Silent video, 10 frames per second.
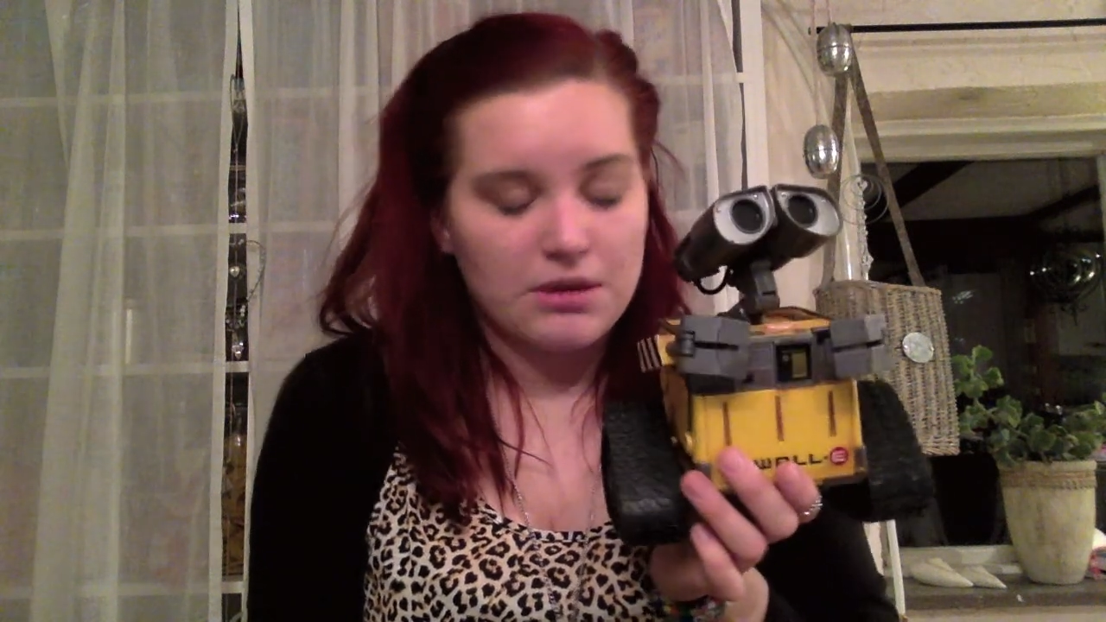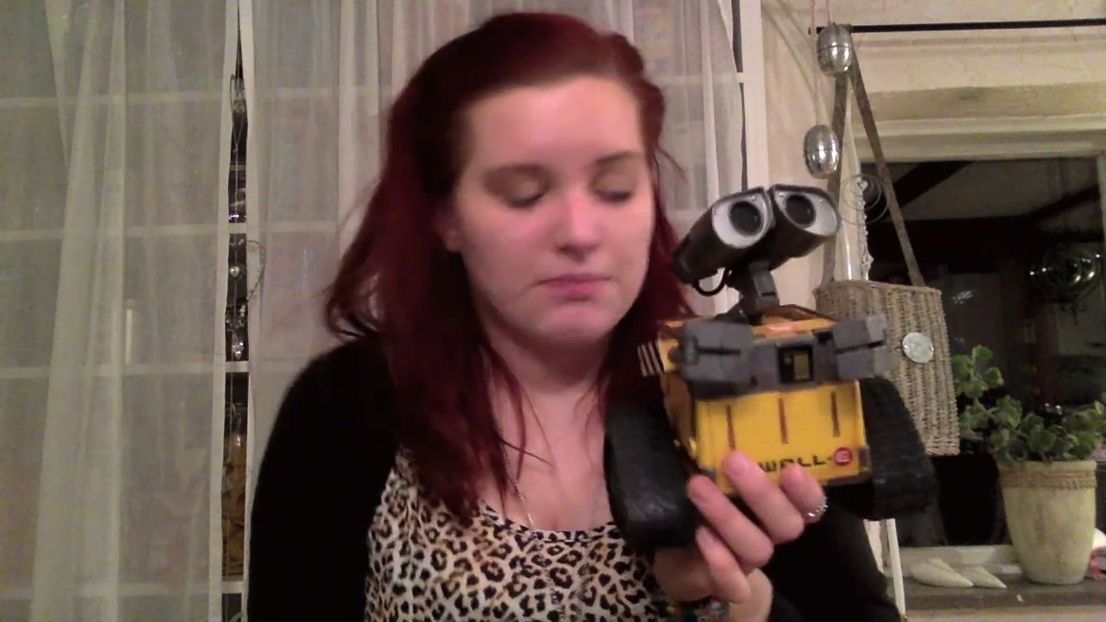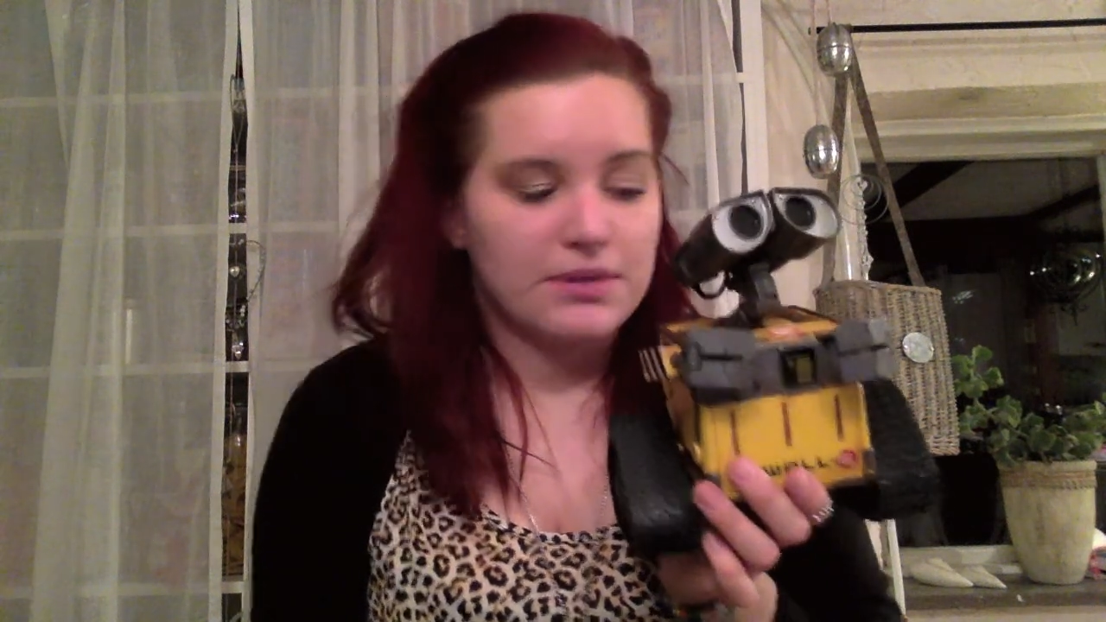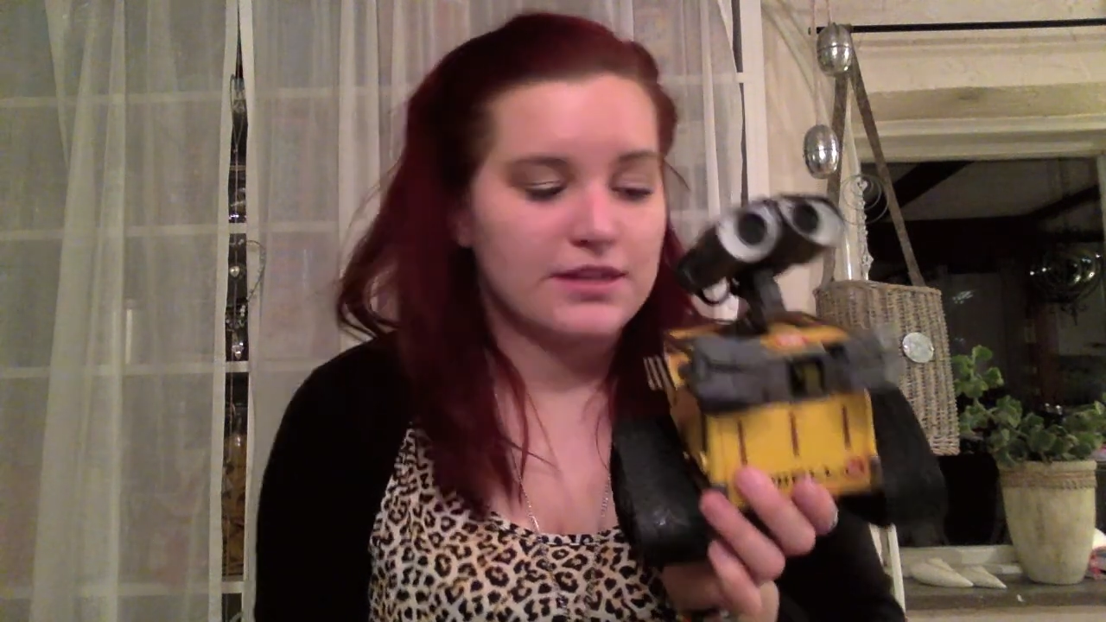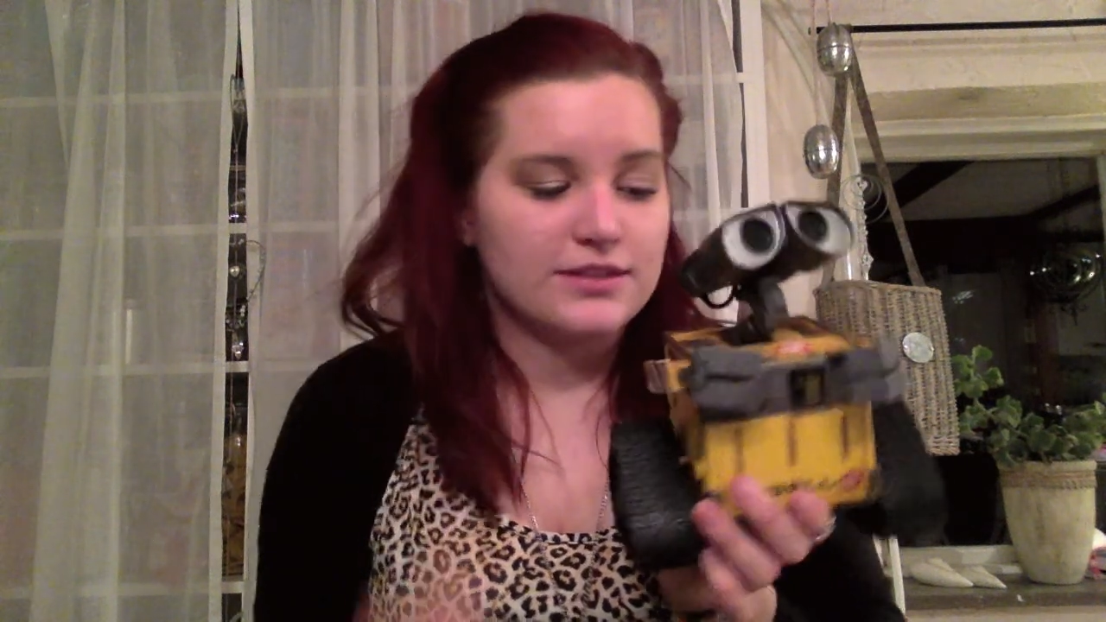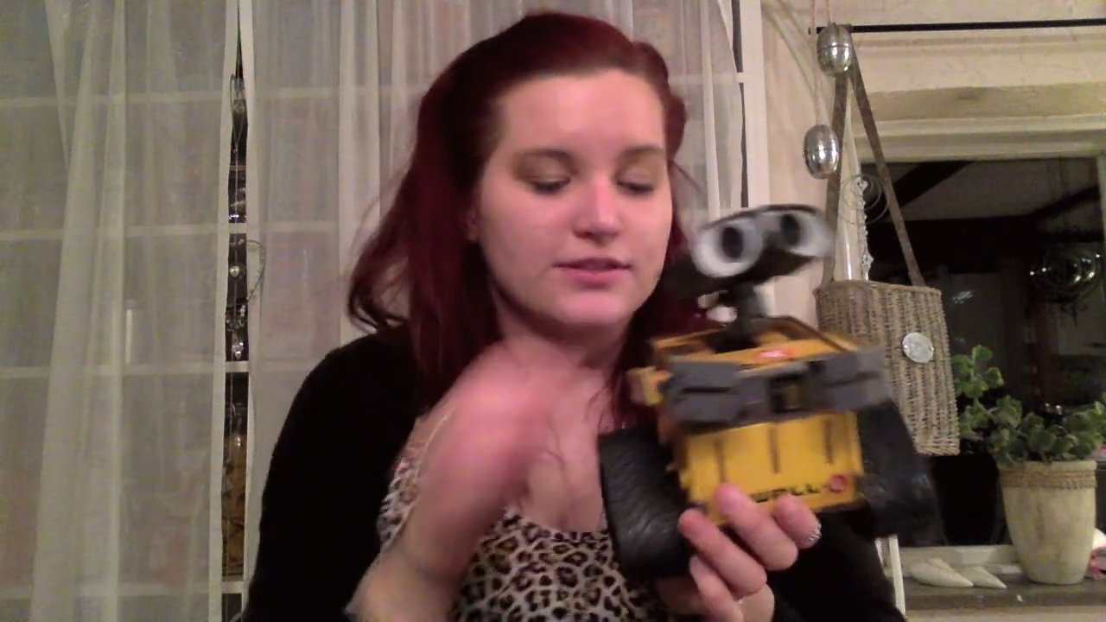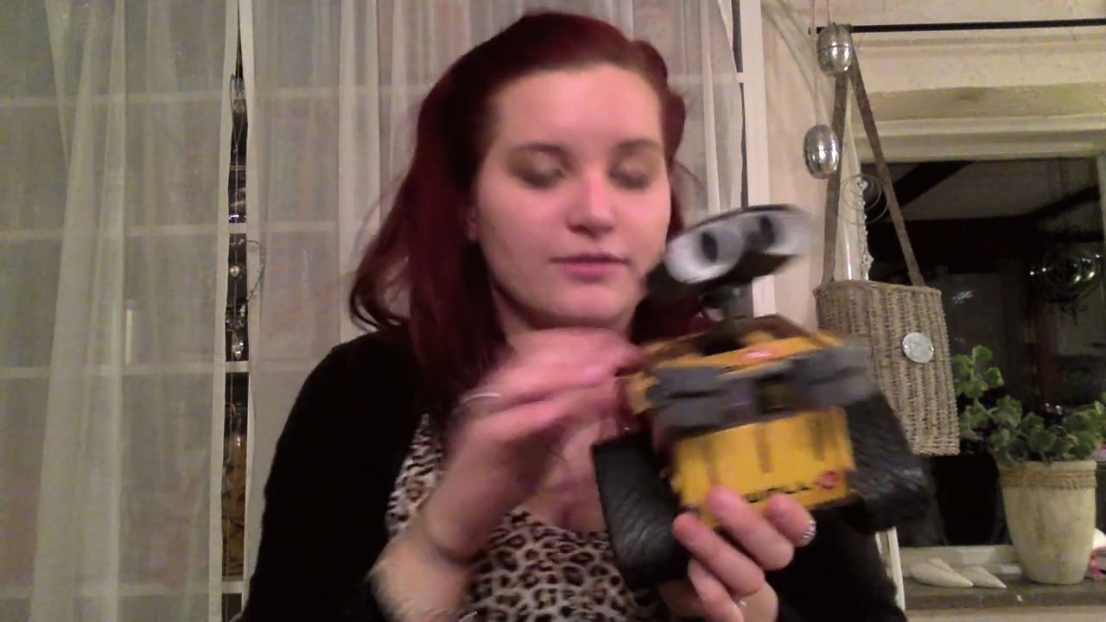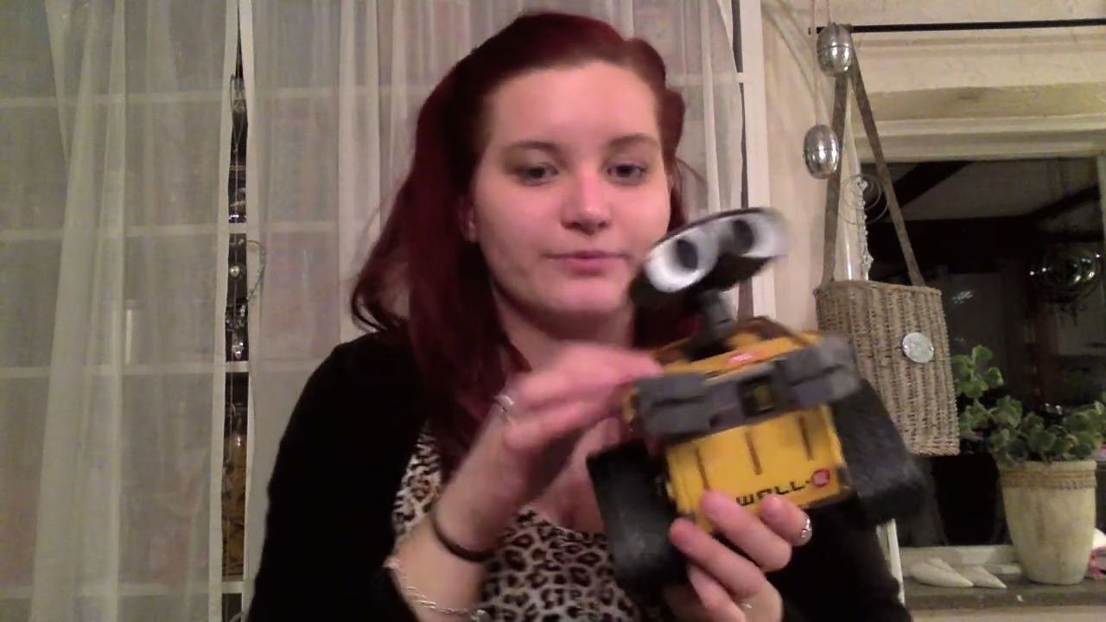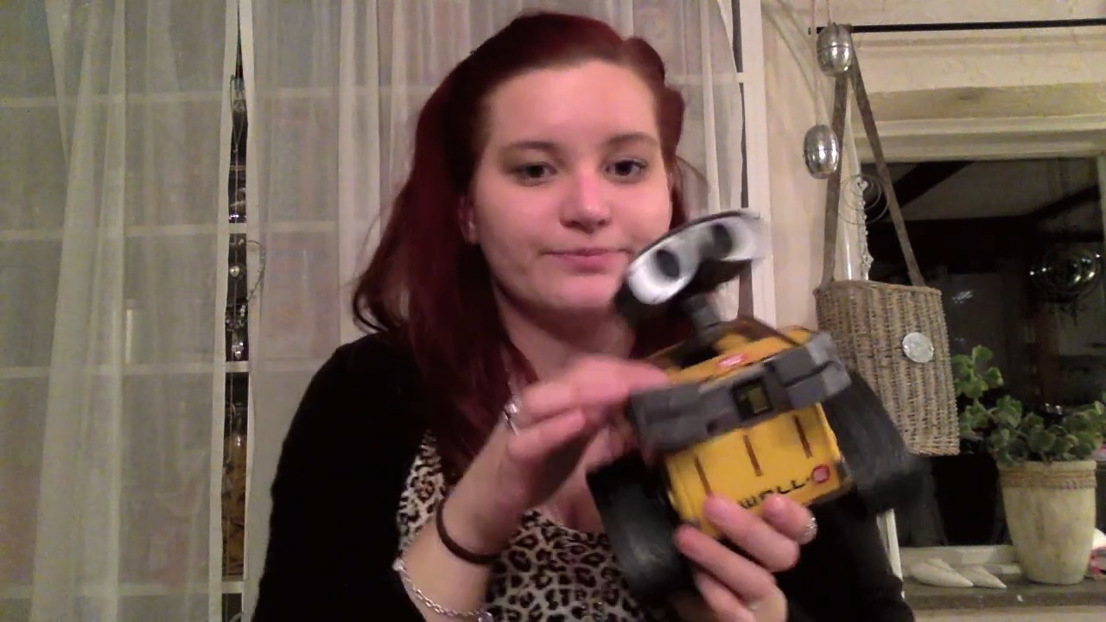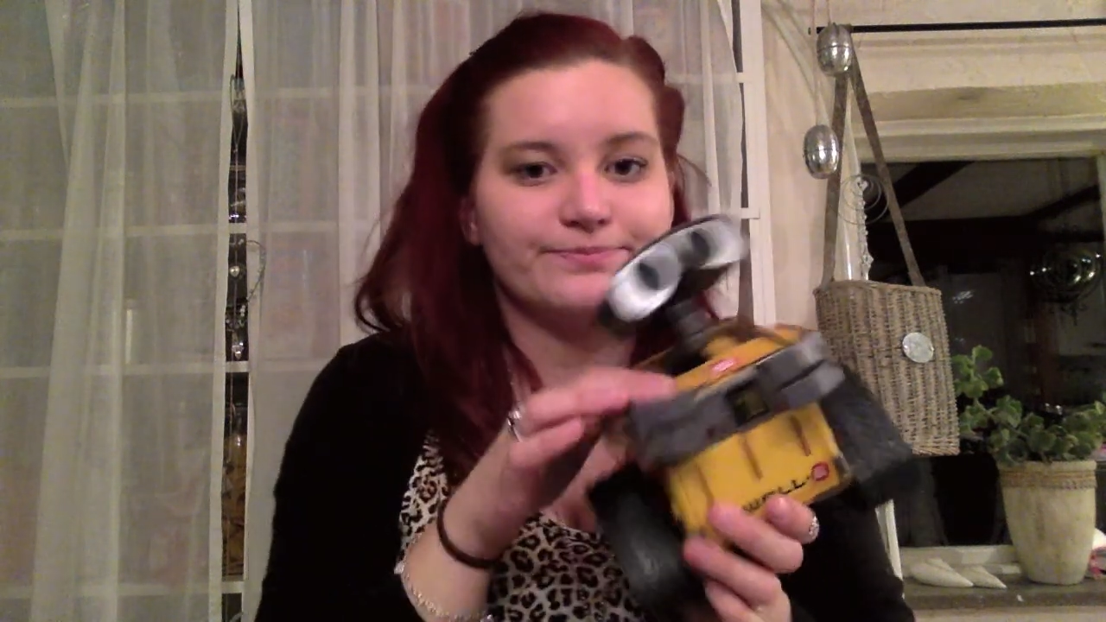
a bit, so.